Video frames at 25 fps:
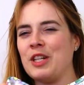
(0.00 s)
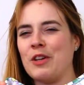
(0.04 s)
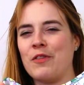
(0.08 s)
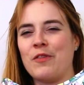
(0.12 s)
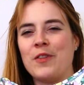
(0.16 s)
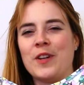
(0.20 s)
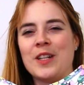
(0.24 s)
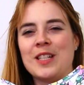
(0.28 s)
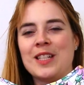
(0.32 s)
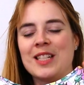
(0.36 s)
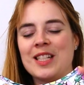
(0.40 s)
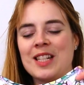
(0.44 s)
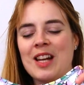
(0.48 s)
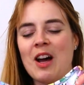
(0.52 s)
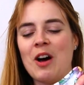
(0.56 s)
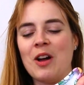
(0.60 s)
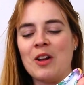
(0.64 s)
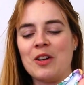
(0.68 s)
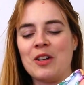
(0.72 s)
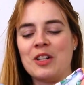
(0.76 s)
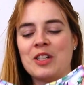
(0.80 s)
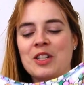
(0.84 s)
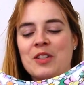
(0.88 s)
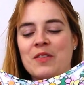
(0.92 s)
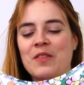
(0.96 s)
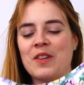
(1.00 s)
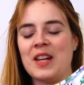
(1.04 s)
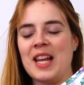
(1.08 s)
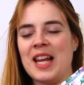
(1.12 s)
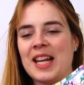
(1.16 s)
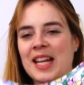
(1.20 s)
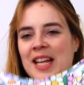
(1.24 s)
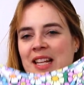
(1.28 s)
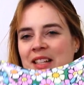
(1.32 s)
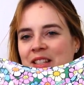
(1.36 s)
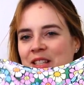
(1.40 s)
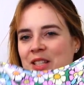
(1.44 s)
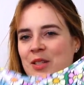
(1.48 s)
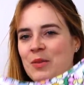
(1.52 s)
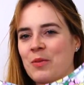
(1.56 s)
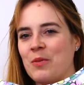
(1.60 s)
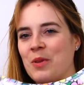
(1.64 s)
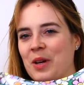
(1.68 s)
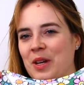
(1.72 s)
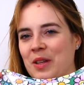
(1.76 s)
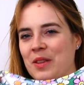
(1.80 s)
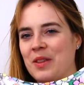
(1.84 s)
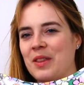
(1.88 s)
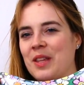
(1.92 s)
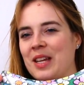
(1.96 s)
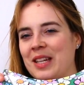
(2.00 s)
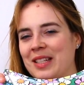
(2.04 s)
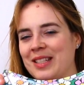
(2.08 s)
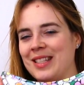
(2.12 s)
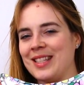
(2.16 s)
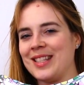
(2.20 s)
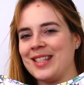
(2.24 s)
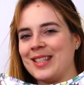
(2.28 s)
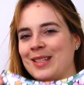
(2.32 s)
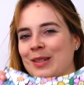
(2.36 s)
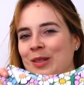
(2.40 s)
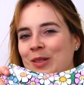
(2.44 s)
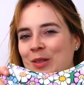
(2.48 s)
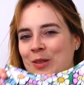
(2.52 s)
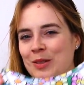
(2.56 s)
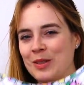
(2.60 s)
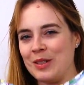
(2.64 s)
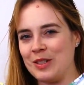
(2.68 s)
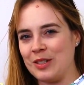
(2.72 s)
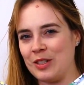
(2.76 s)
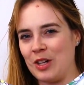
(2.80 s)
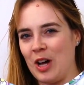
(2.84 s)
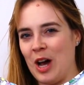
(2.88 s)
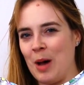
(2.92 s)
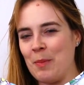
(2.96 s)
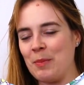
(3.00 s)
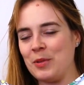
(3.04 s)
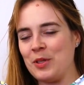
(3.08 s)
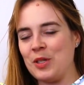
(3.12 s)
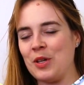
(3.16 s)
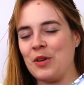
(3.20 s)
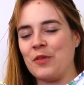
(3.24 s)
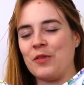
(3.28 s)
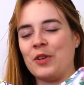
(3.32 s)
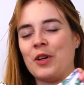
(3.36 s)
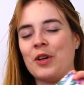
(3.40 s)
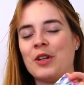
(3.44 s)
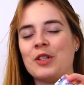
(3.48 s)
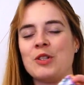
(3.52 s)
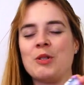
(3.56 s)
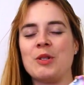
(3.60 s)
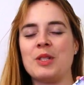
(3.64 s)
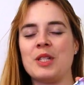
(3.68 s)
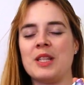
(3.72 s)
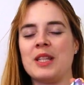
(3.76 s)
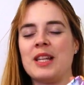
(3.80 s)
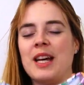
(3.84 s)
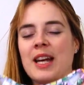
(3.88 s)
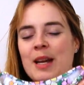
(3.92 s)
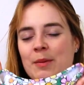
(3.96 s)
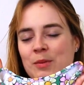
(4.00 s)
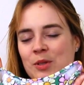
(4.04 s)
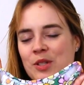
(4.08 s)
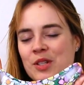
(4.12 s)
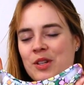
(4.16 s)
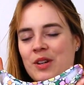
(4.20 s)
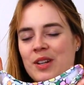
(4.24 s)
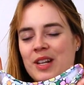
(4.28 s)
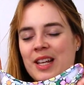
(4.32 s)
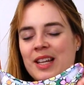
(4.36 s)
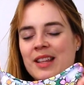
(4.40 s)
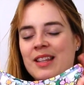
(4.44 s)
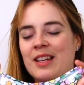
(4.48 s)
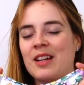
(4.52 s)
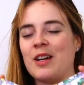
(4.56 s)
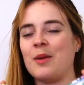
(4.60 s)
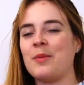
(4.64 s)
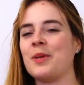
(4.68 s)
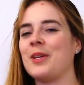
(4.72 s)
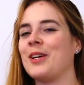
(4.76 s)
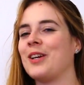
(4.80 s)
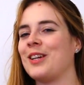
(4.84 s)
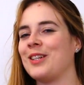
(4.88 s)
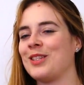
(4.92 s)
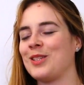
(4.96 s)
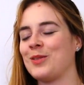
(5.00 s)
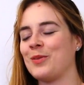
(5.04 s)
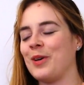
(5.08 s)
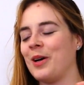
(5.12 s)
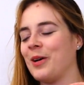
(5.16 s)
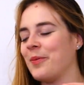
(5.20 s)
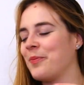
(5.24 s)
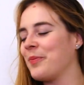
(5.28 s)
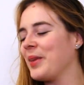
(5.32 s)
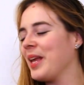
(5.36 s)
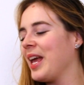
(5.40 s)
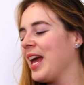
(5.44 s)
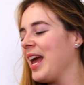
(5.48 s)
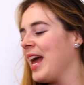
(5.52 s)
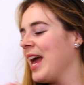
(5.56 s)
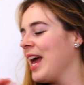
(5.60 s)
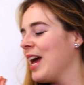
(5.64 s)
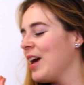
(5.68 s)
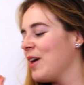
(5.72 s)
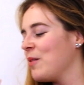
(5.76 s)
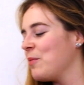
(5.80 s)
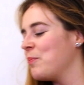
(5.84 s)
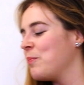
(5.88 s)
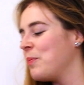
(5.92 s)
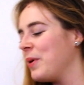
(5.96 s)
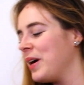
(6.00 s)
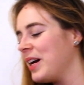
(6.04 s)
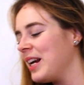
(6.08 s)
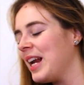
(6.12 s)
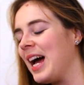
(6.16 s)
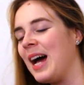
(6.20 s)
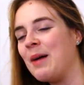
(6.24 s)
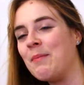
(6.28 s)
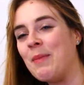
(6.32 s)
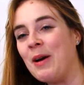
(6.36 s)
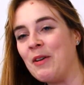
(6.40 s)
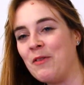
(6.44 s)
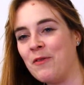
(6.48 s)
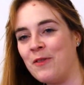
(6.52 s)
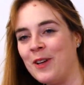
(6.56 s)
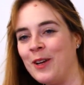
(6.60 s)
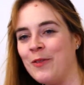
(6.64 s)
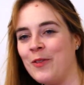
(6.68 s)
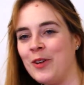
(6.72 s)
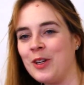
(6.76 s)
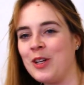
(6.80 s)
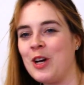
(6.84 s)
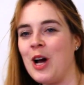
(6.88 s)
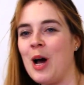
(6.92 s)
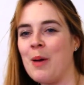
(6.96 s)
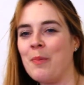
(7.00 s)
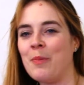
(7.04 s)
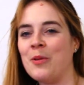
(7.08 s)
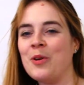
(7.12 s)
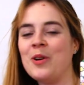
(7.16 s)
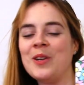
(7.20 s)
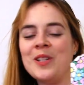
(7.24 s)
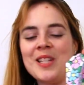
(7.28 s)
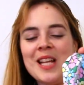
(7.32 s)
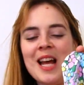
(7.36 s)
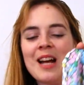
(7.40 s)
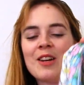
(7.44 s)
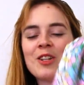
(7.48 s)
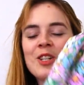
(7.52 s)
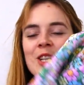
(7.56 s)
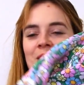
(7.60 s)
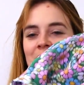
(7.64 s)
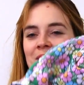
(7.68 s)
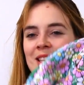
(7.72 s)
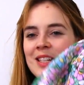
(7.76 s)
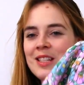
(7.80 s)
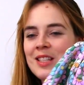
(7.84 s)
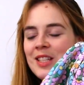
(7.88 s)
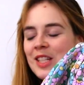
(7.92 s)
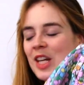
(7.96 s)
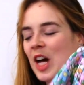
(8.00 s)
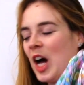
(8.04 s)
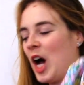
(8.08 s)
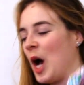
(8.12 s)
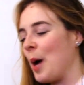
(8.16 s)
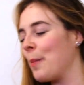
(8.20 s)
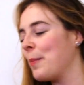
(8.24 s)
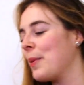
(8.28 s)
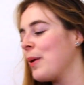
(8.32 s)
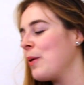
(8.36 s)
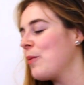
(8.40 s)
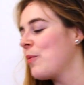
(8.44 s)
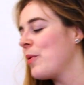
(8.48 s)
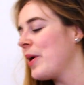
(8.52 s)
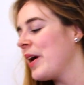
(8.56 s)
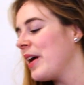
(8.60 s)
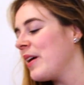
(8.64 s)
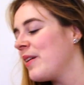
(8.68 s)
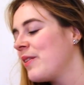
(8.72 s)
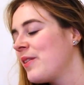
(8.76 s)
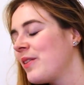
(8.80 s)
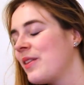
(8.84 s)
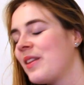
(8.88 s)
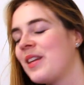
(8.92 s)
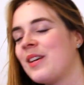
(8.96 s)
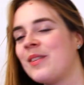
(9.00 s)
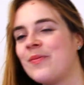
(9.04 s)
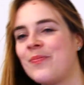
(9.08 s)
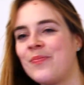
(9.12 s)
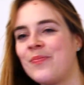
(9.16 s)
different colors of leggings with this top. So if you're interested in that, I'm just gonna link that up here as well. But my favorite combo is actually this top with